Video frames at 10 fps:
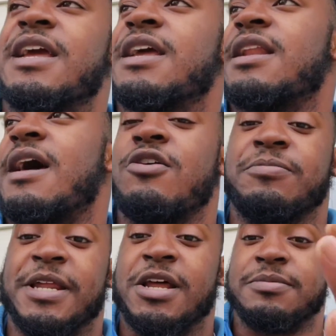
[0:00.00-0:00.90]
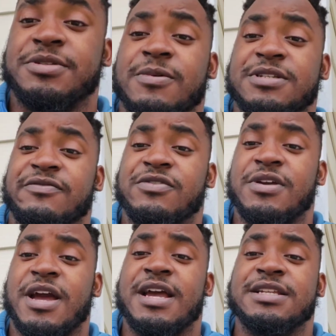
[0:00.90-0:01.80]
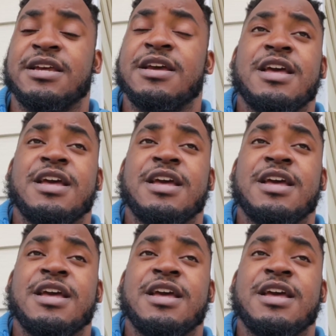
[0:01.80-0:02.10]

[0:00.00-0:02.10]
and I hope that helps the rest of you guys.